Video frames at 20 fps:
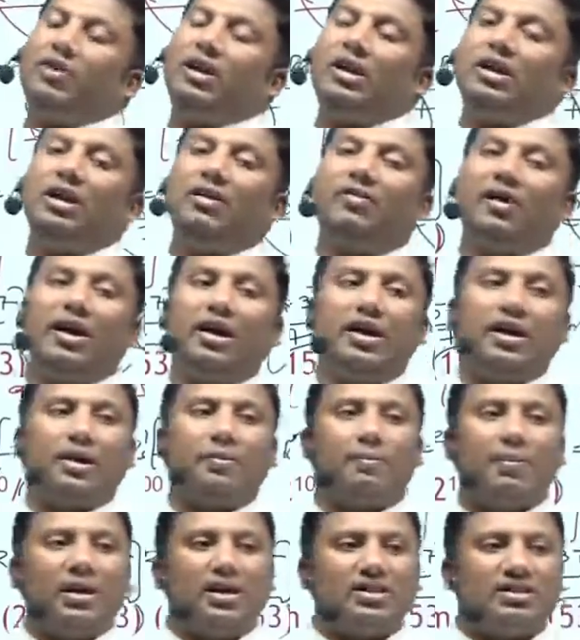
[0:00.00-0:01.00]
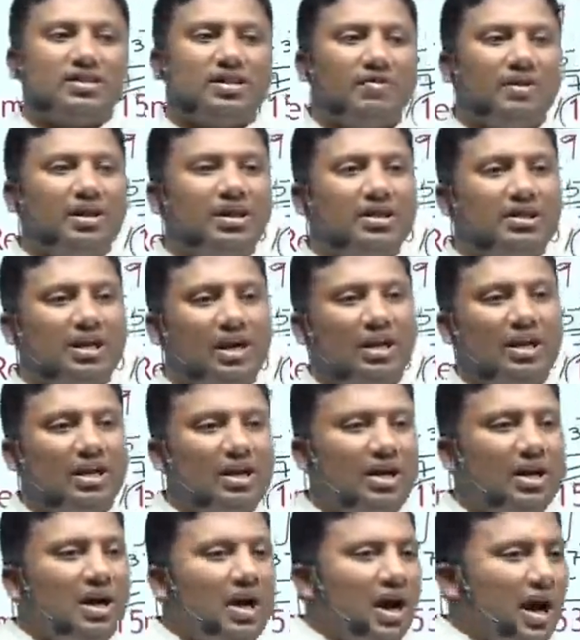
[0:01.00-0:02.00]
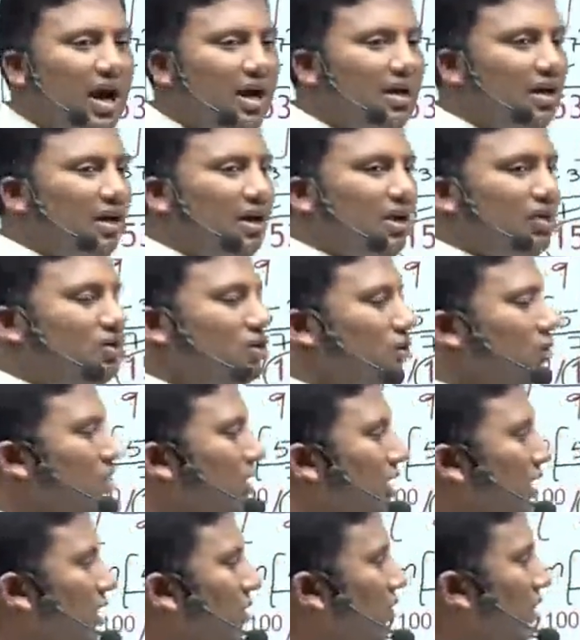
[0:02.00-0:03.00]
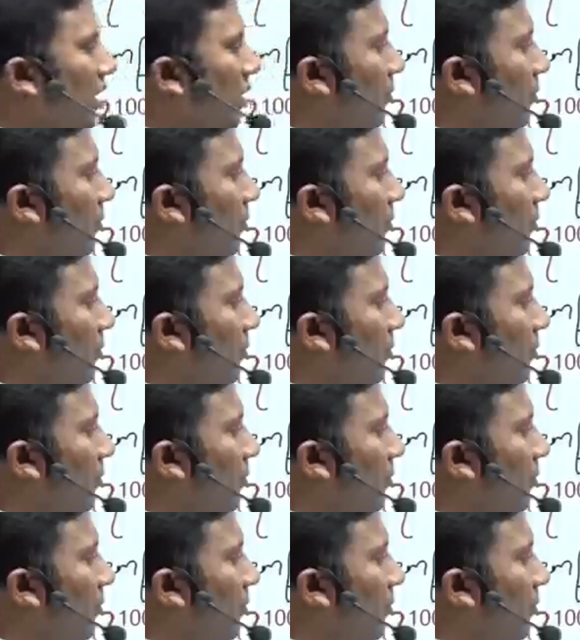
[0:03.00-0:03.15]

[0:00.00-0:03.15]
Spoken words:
when divided by 17, it should give